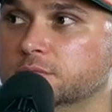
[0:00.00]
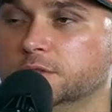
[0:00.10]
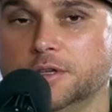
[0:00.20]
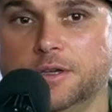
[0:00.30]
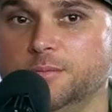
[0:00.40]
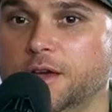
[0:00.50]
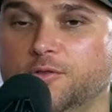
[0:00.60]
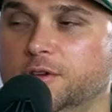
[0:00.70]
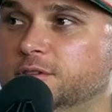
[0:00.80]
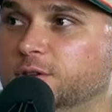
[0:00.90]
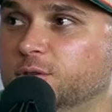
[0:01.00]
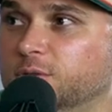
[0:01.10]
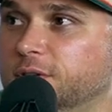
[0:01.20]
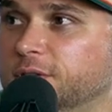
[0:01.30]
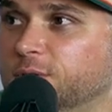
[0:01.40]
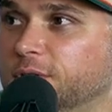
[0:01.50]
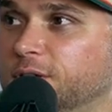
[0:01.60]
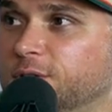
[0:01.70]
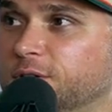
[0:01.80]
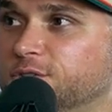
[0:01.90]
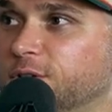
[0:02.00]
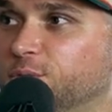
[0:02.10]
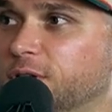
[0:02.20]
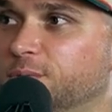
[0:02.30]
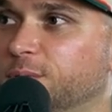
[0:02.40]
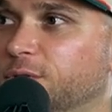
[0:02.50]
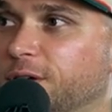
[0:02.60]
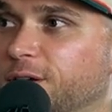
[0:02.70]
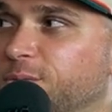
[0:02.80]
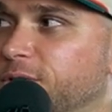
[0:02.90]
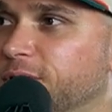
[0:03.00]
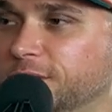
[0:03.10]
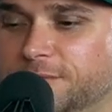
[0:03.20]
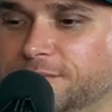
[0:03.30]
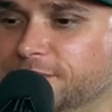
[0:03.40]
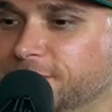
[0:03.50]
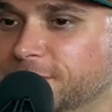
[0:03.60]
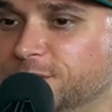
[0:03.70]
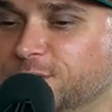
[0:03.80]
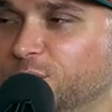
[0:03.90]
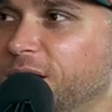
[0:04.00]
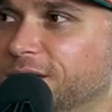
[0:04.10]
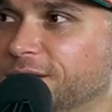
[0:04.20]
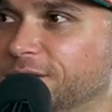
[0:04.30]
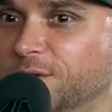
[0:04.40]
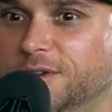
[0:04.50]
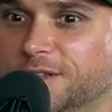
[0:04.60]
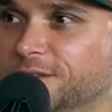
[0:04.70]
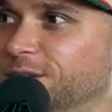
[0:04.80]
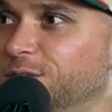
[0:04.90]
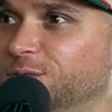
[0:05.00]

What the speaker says: it's like every single one. There we go. I'll just start pointing people there. Be like, this is why. Go to It's Not Hugh.